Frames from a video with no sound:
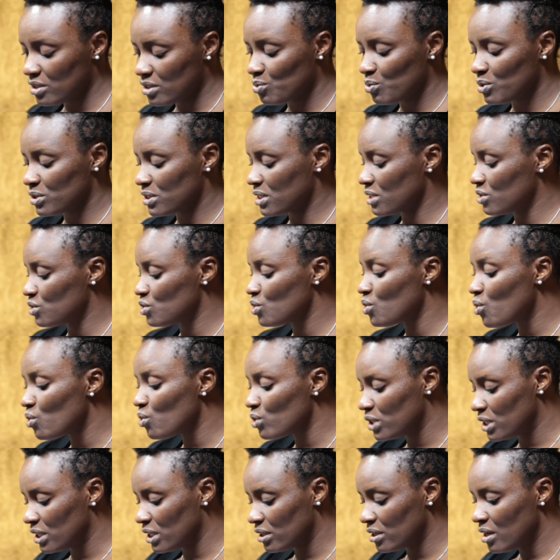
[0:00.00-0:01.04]
he was
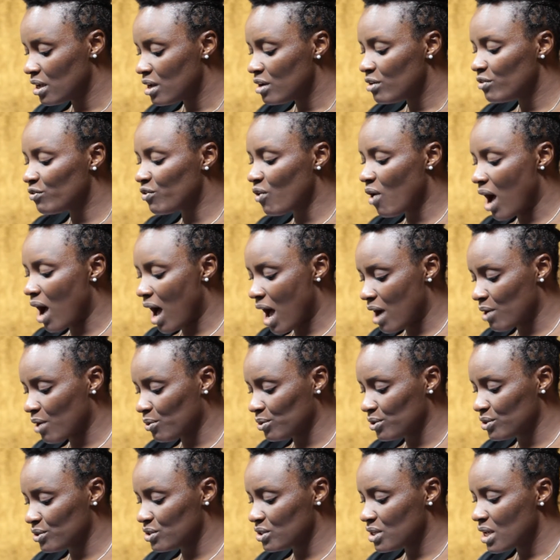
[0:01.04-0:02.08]
atoning for
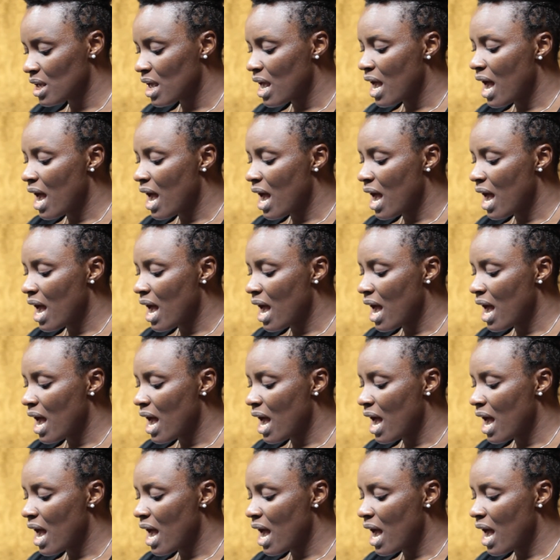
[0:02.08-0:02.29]
ours.